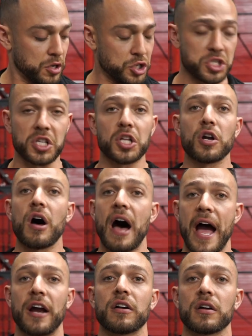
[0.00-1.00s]
just a little
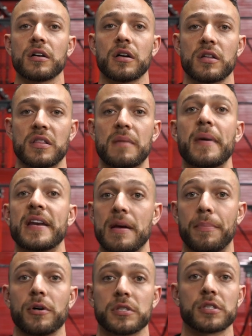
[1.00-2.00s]
higher than my
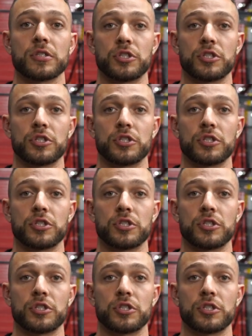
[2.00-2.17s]
nipples.